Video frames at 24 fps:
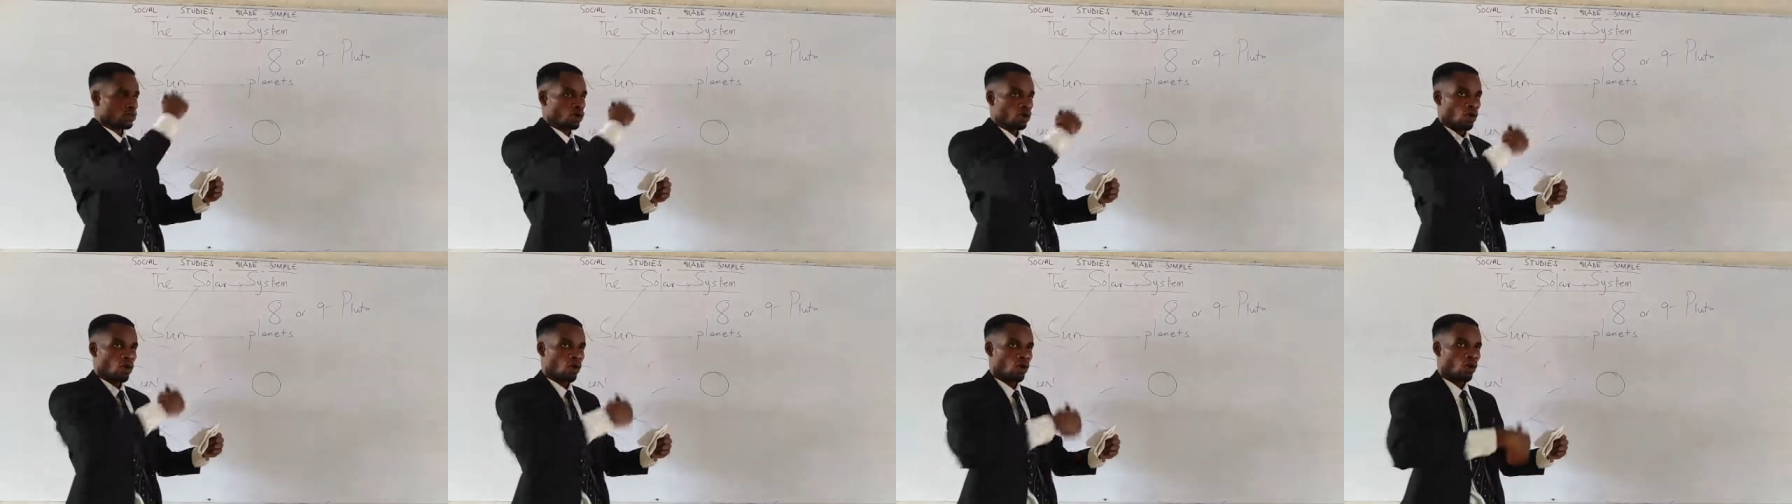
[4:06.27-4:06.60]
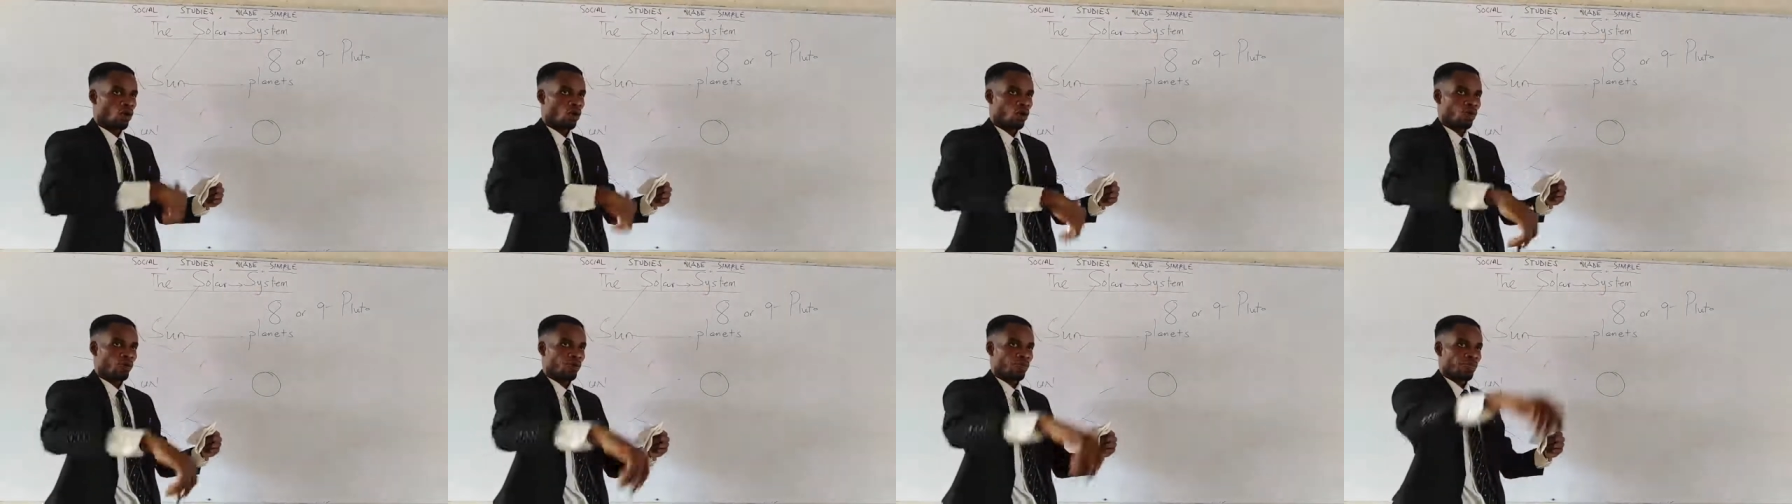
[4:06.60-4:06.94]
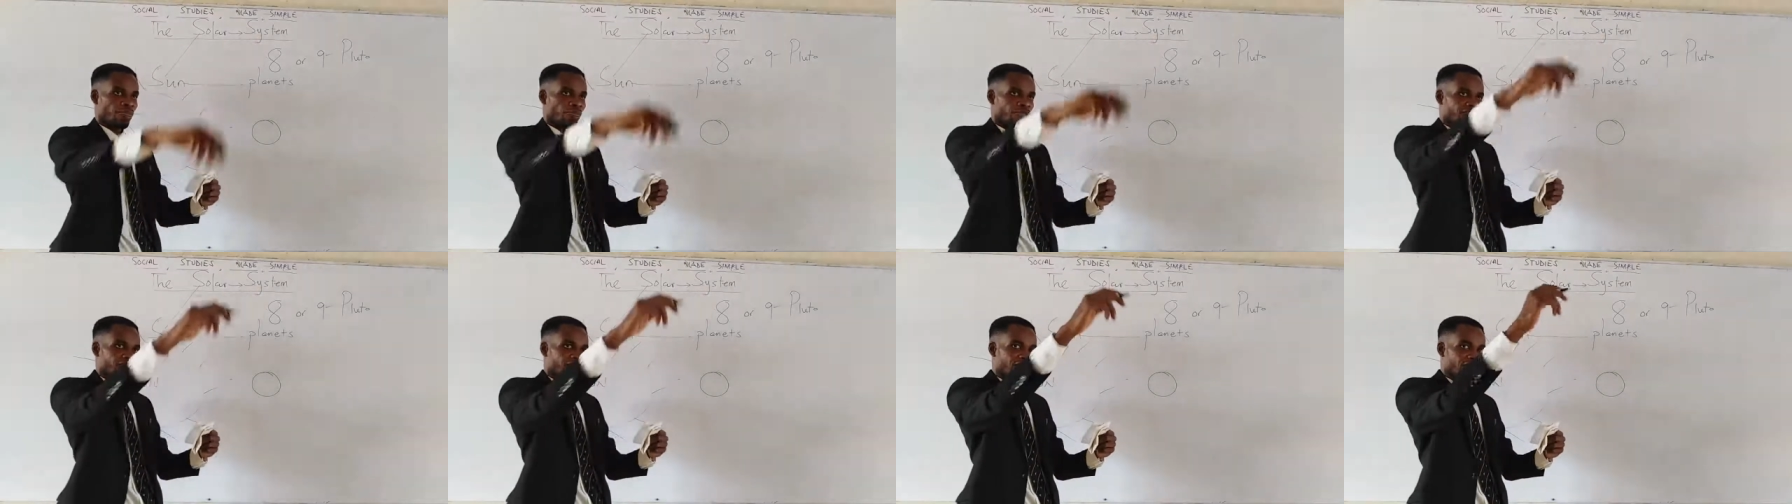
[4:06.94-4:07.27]

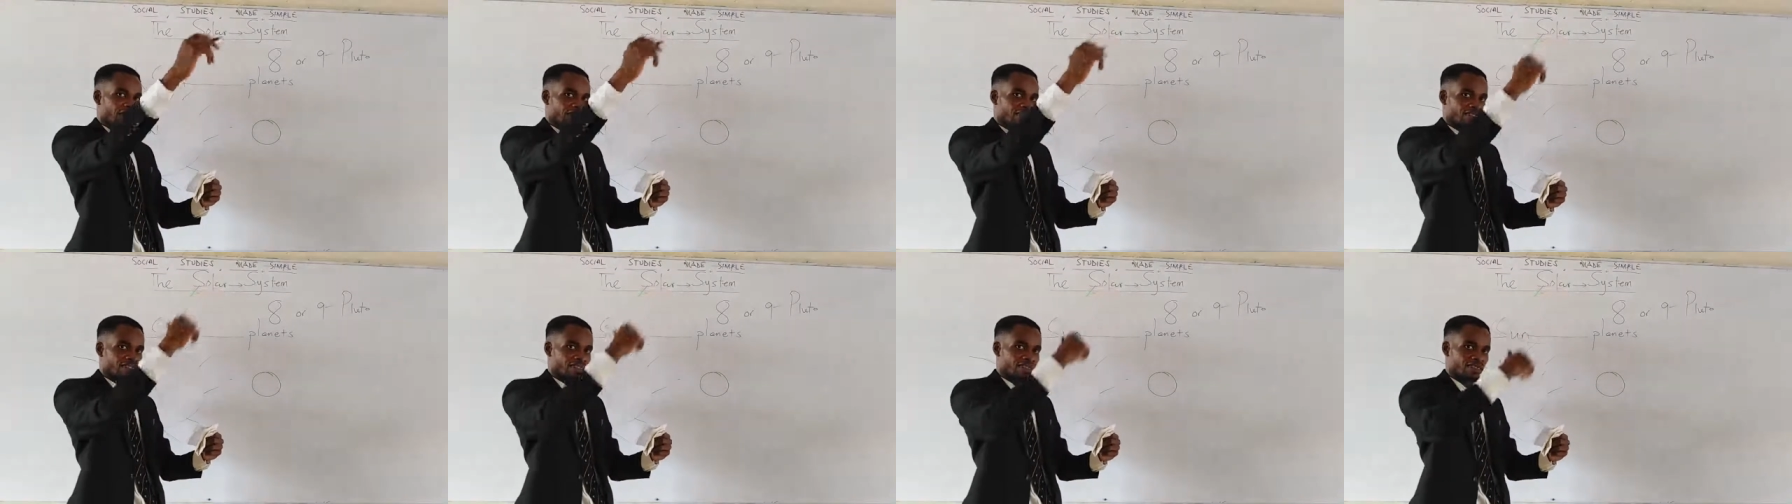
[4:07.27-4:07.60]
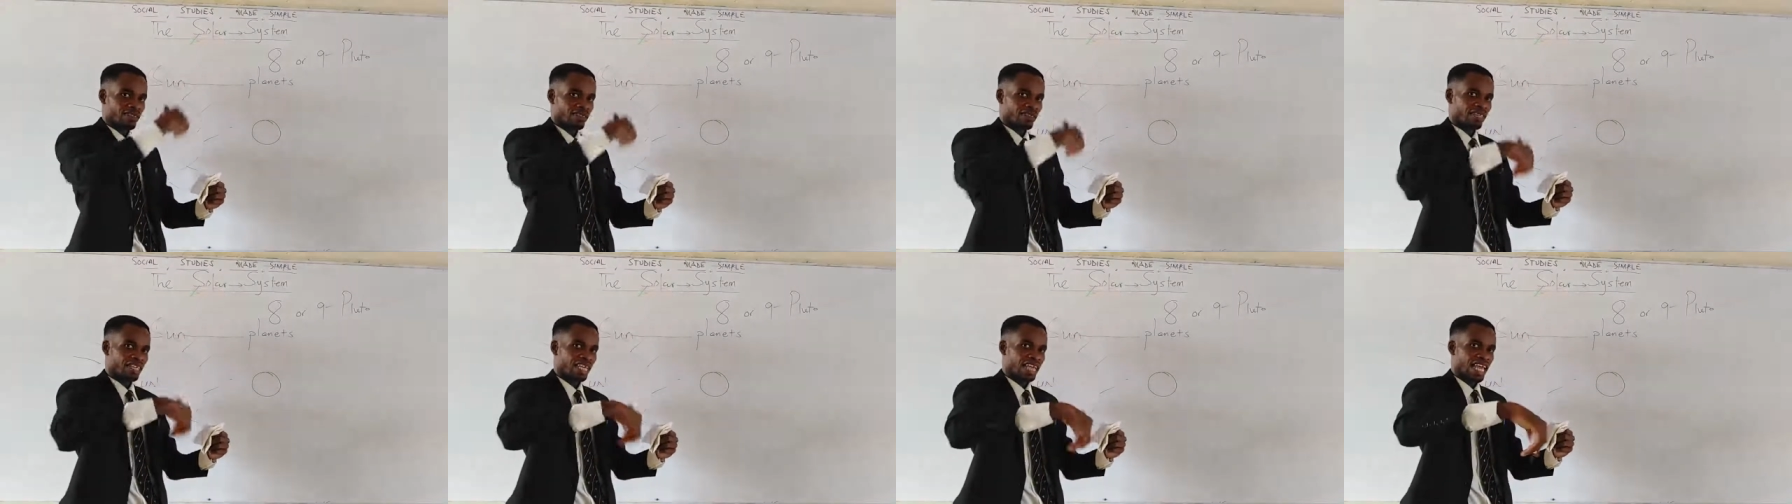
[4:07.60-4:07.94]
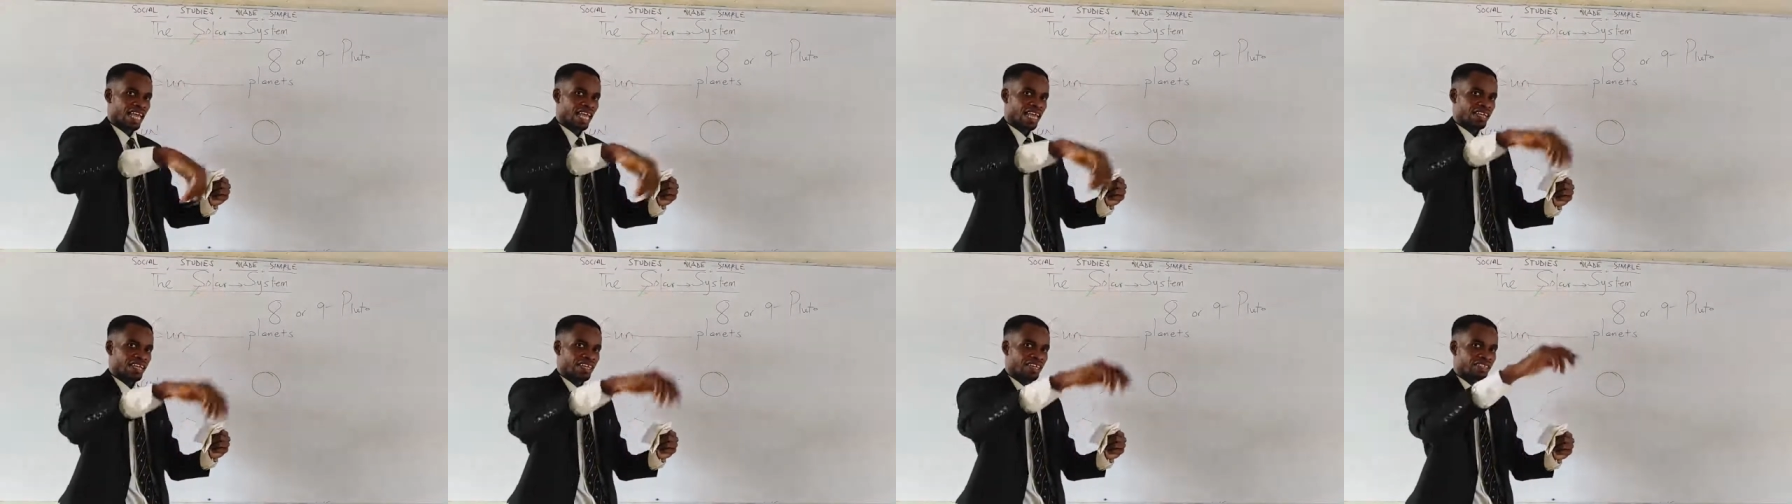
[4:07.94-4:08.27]
or that
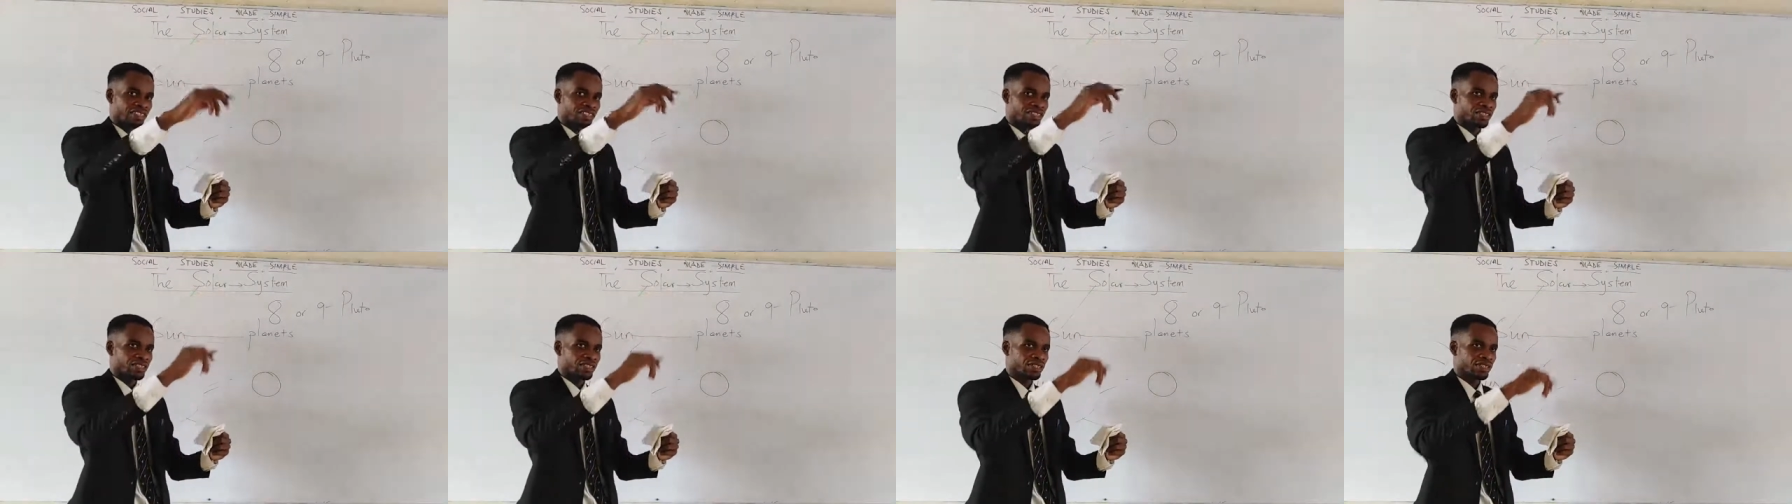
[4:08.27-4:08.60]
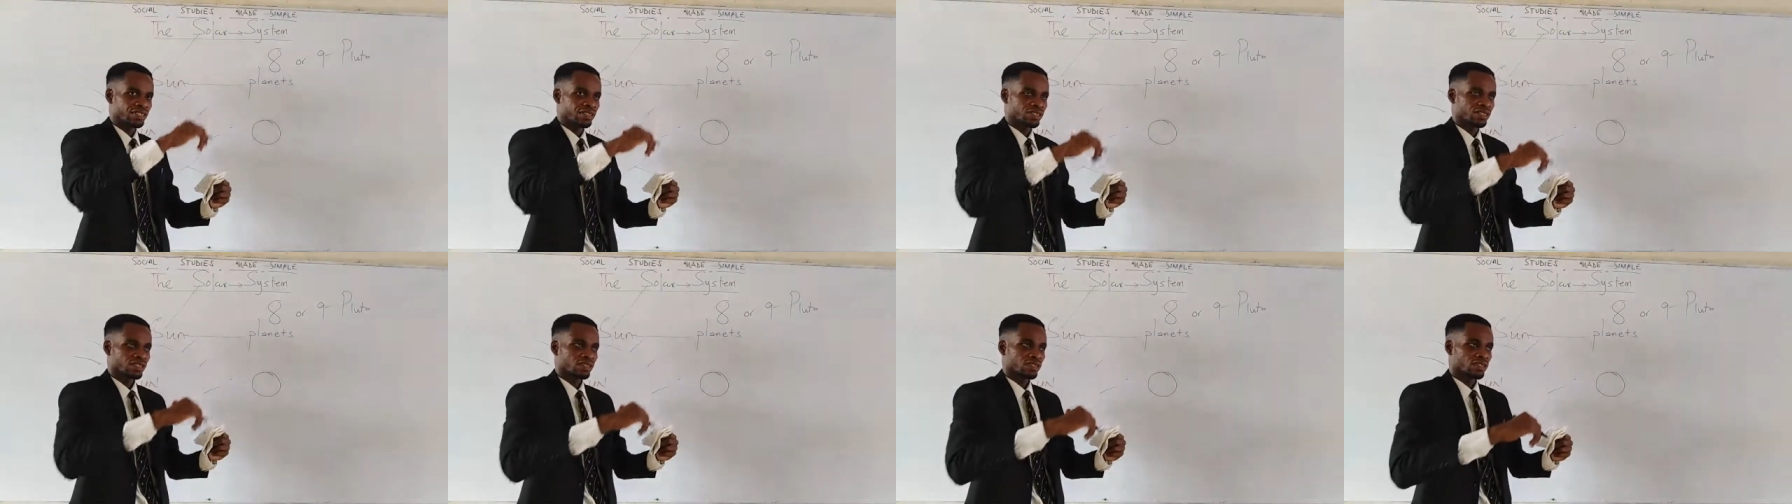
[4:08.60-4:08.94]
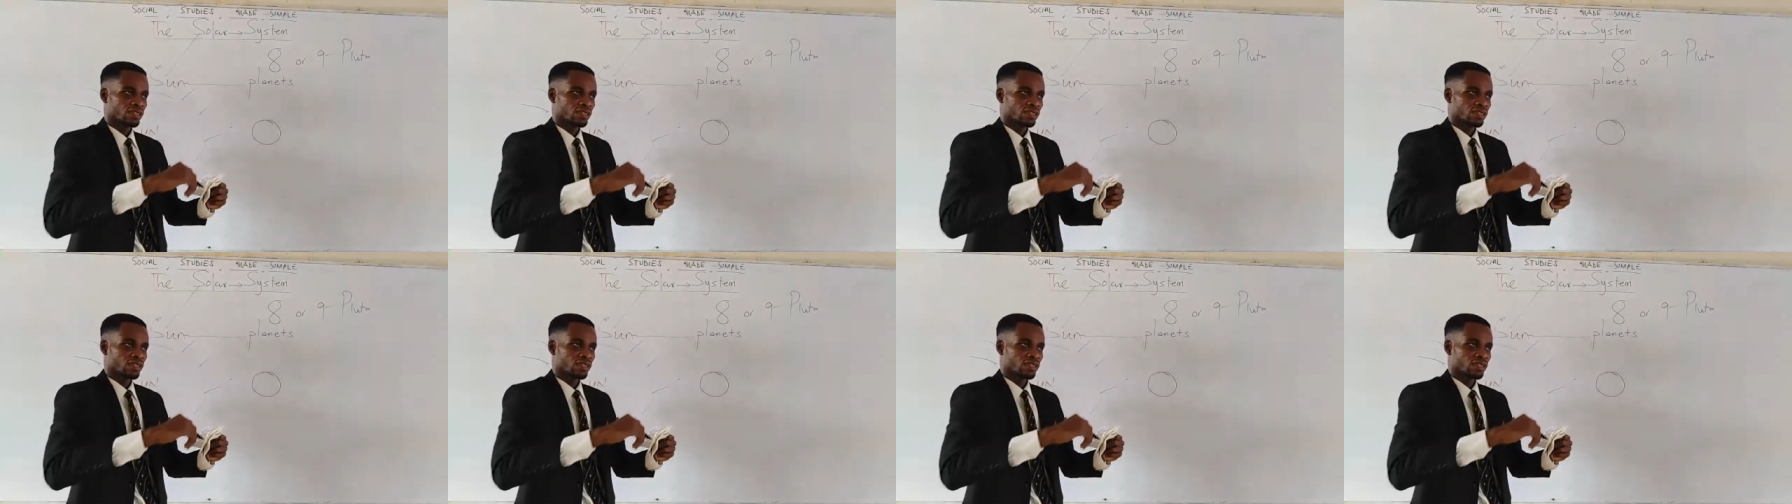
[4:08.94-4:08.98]
energy